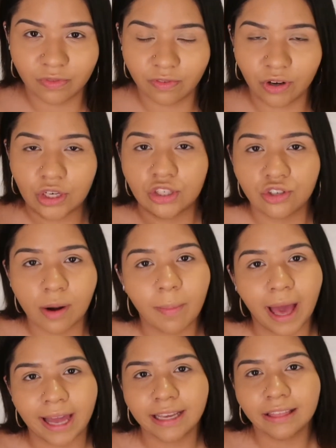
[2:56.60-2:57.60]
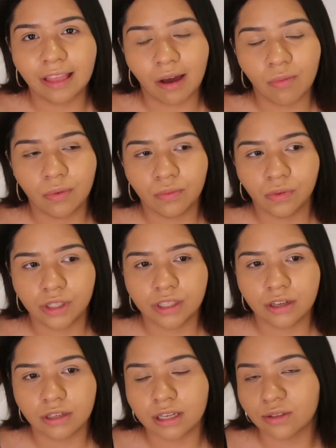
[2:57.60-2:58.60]
very dramatic, that one
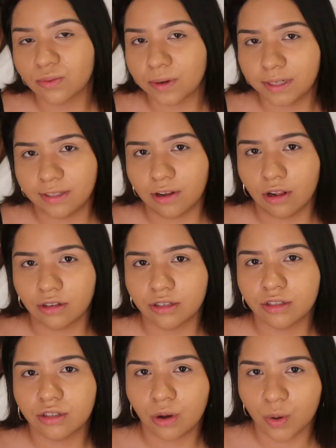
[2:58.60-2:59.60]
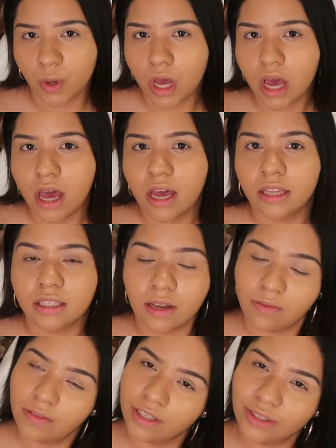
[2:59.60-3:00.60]
retails at $20. So
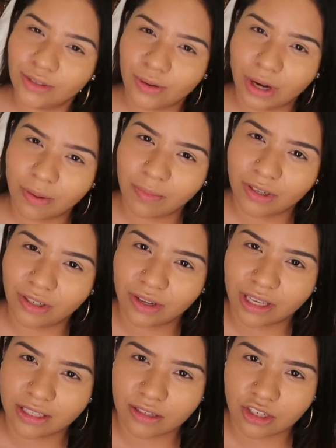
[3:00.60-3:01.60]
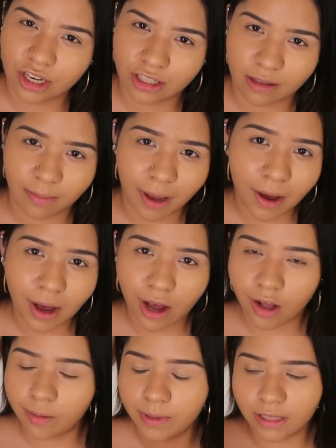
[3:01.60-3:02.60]
definitely do recommend you guys to check them out.
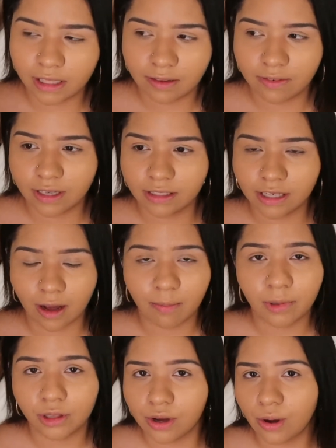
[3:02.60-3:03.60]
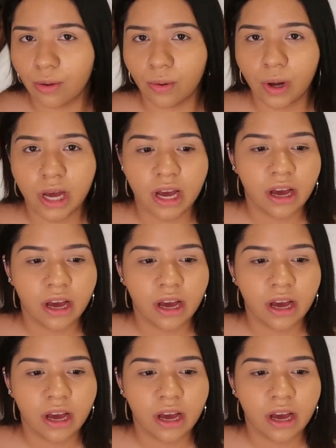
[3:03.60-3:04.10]
I'll be leaving down below